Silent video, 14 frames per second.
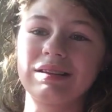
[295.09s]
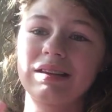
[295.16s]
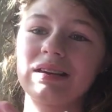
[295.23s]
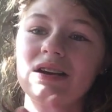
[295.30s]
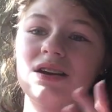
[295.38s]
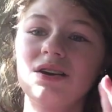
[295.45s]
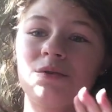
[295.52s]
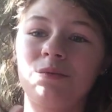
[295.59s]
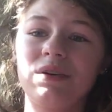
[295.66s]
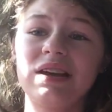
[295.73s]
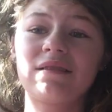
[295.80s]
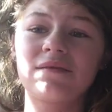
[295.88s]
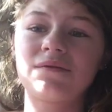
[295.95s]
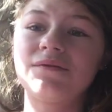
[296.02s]
Like,
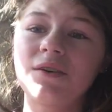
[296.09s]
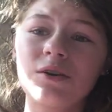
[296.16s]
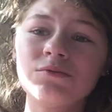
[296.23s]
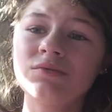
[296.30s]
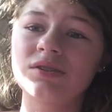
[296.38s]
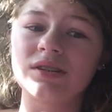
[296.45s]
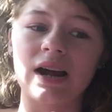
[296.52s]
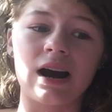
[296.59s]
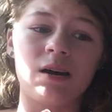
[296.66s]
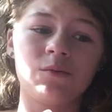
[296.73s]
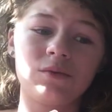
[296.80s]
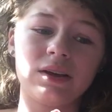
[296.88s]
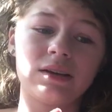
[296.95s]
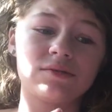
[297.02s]
we have phones
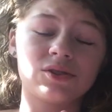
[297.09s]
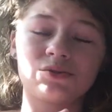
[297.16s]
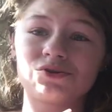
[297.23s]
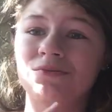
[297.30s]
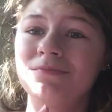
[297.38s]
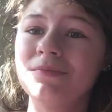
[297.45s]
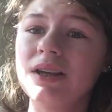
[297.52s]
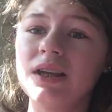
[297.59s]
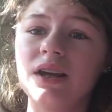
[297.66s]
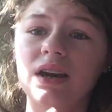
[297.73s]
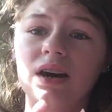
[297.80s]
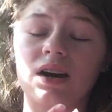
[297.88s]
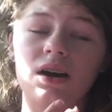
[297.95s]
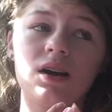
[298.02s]
now, we have social
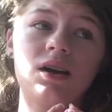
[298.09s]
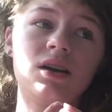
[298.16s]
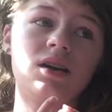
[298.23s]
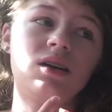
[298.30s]
media,